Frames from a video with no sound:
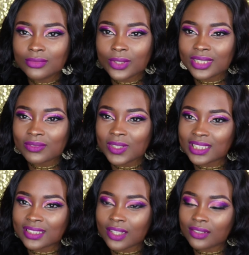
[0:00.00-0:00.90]
what
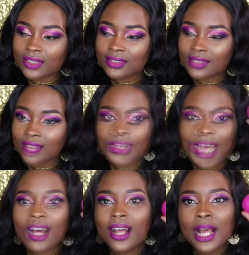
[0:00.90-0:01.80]
was this called? Oh
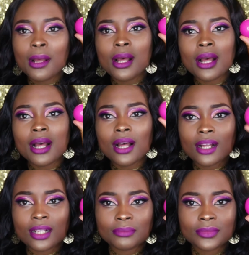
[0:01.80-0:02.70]
yeah,
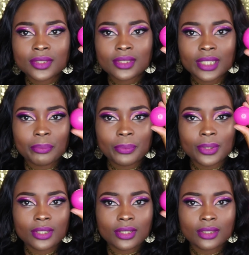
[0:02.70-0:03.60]
lip
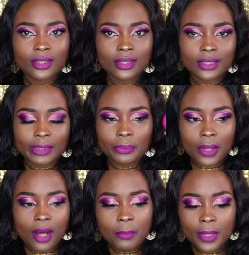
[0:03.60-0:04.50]

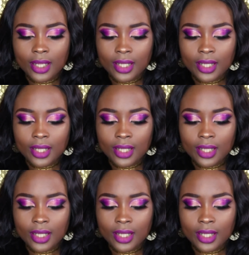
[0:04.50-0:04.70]
balm.